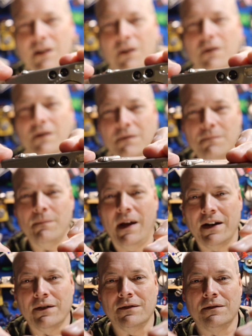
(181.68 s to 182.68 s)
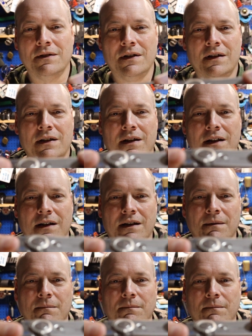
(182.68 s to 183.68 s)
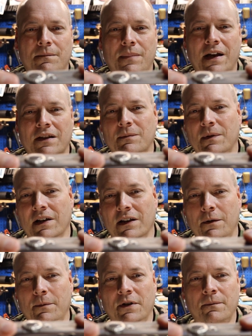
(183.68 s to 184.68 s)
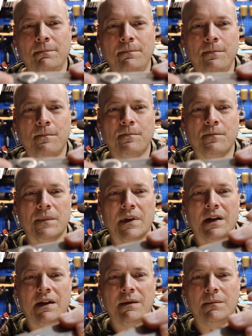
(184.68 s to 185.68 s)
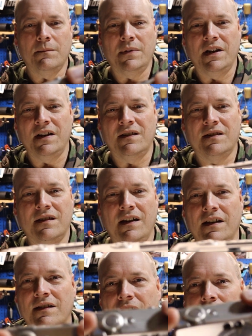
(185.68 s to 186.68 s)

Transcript: hard metal, um, possibly aluminum, but it's, it's